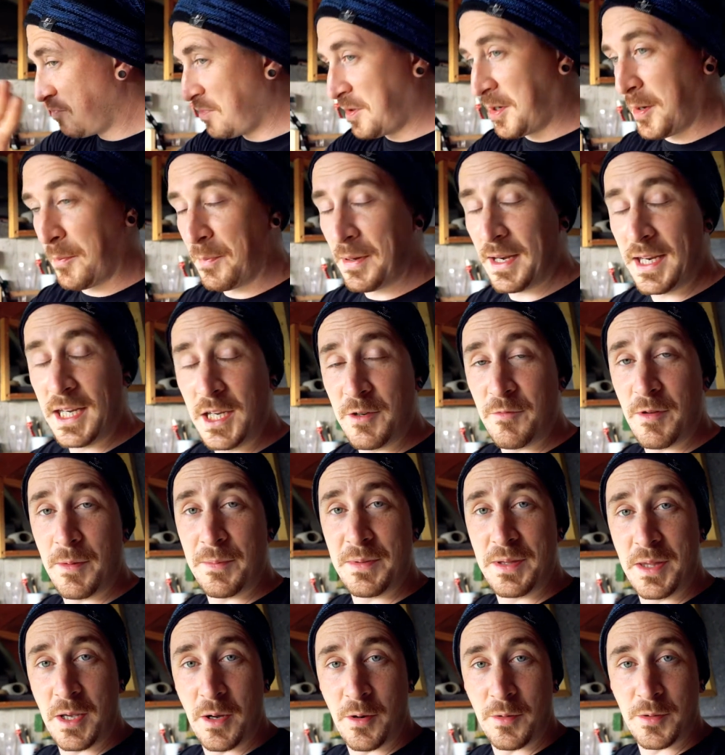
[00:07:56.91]
Completely
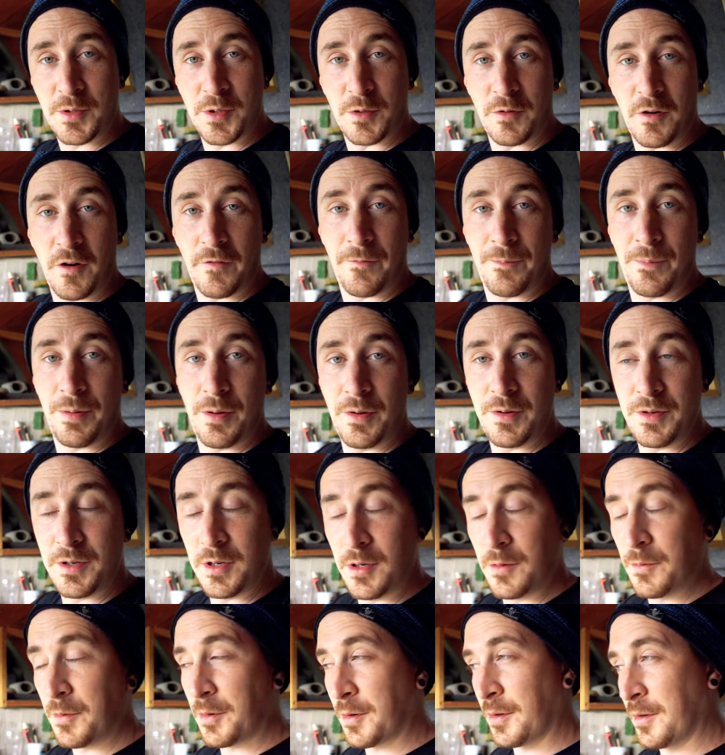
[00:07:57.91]
ripped the old door off, put a
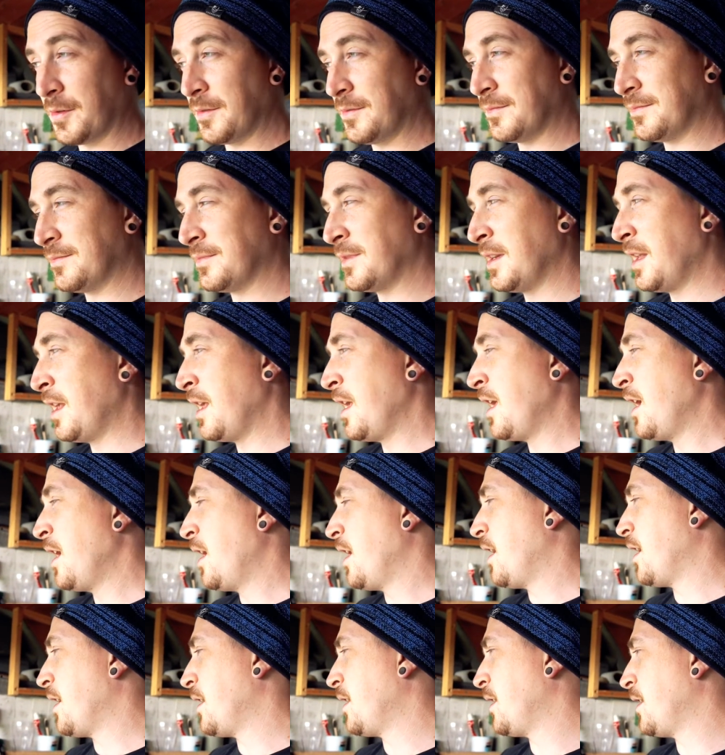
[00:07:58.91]
new one on.
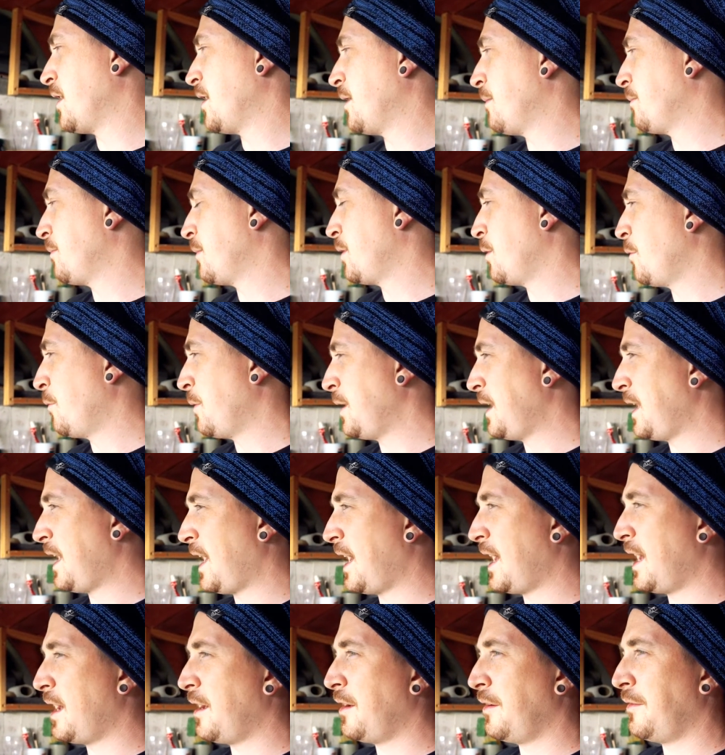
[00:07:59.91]
We
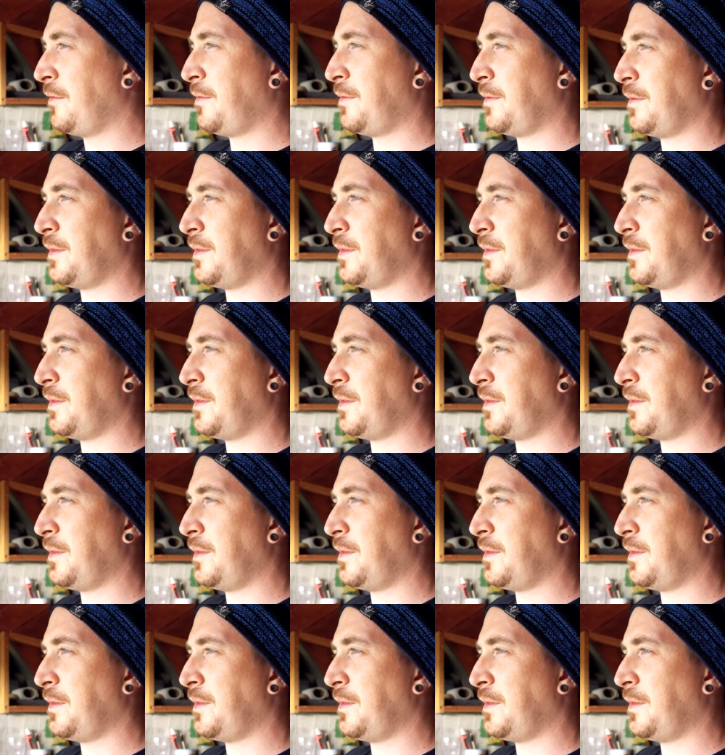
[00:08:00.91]
have